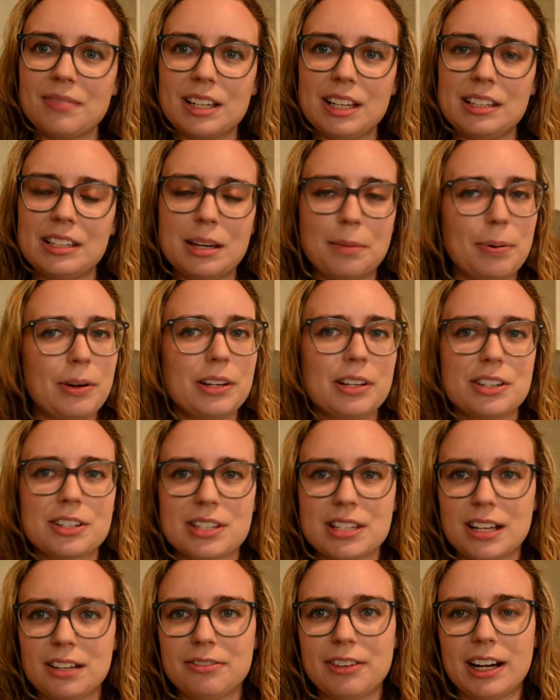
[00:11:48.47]
you put
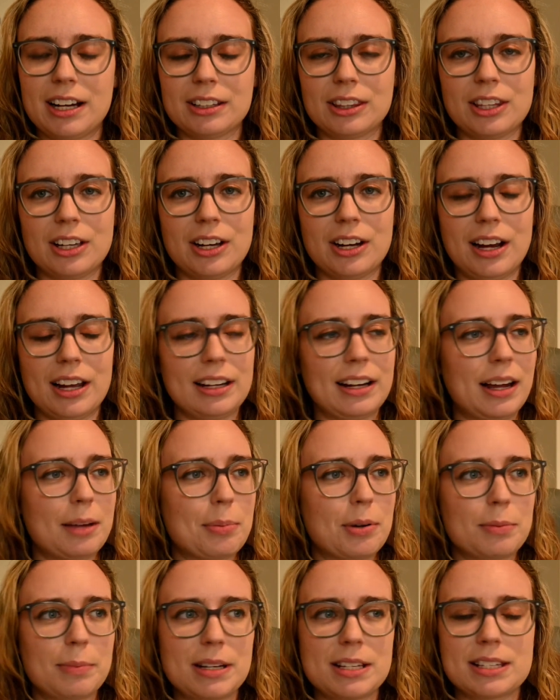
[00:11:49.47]
yourself out there, and I
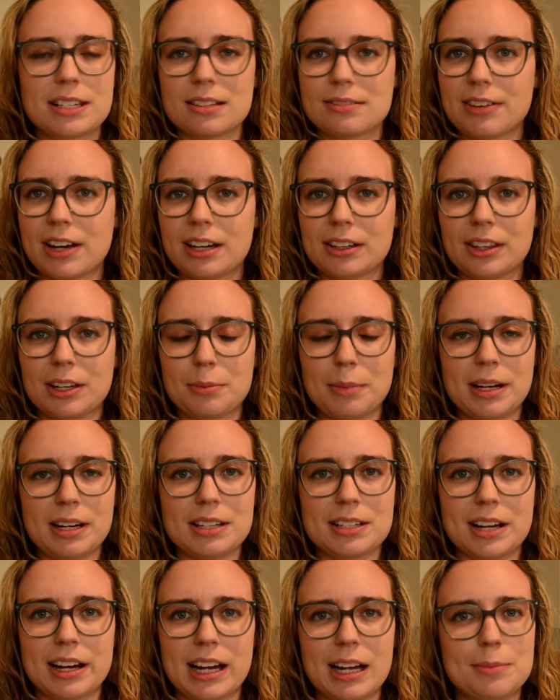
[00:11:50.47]
put myself out there many
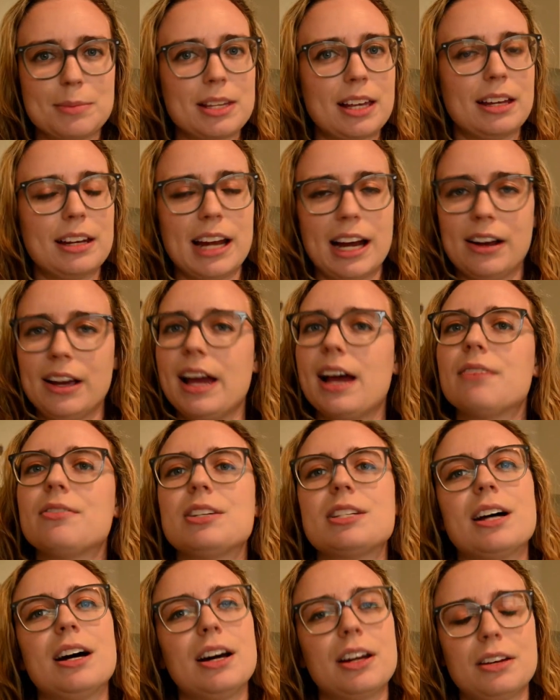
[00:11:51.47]
times, and now I have a
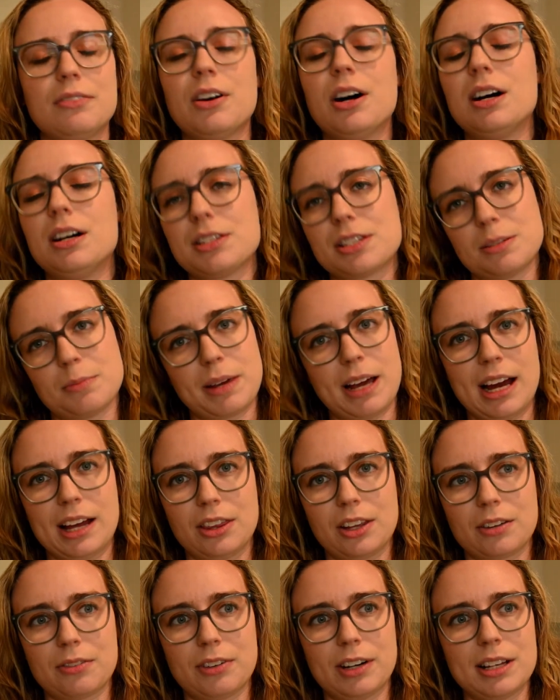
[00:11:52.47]
ton of awesome
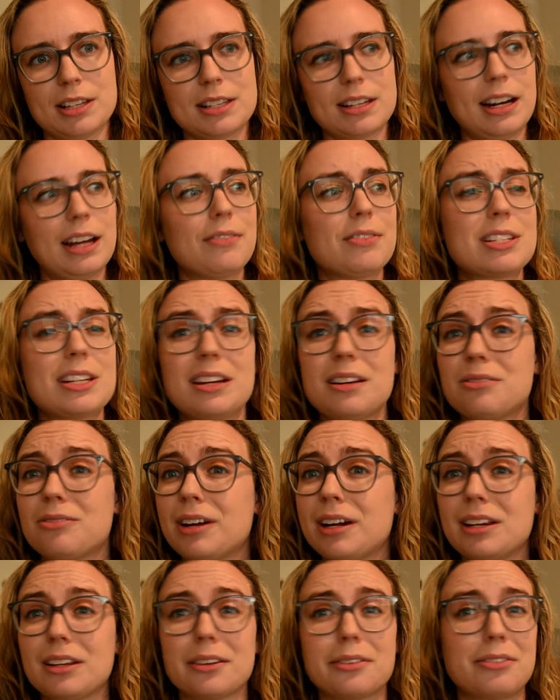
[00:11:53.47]
Catholic friends, and I have a ton of
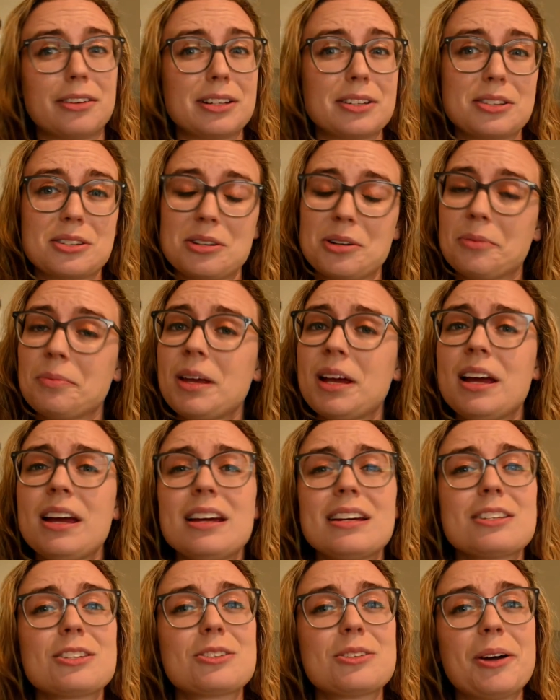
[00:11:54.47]
regular friends too.
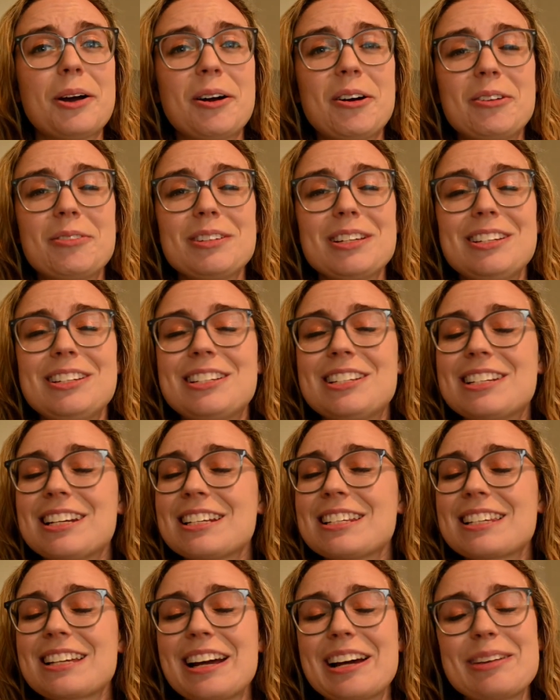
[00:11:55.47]
So you
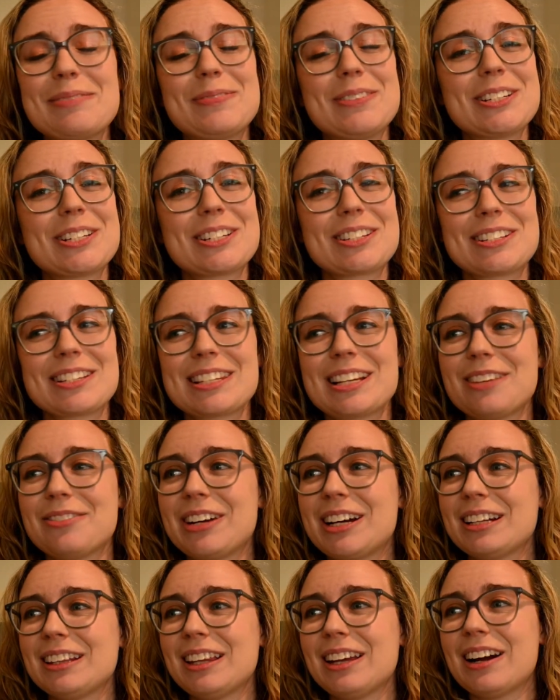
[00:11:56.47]
just gotta push yourself
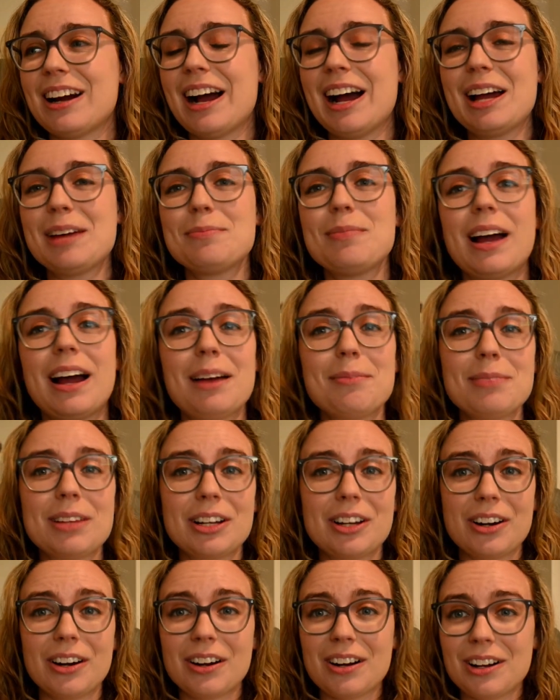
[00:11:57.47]
out there. I'm the
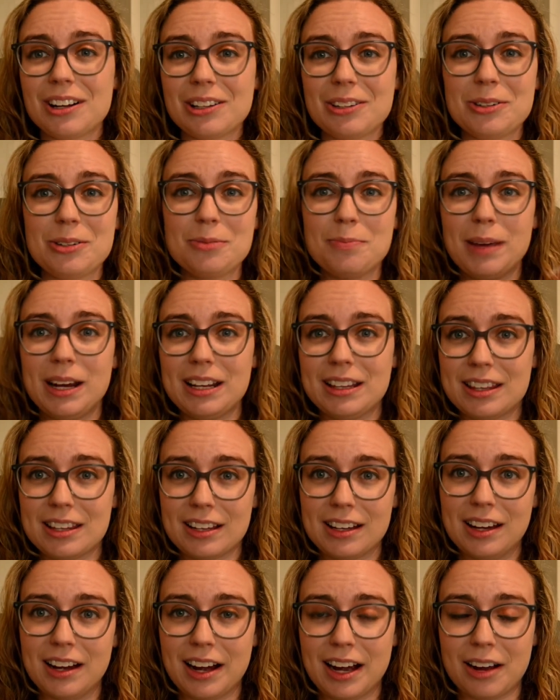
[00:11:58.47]
girl who made
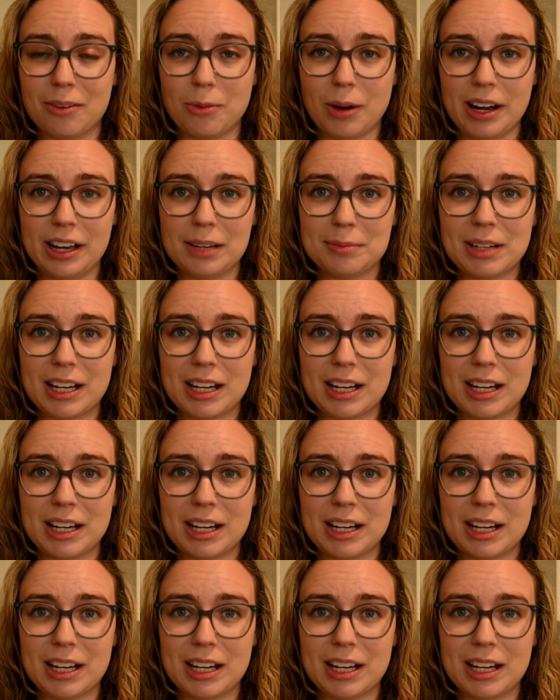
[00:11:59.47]
the why I'm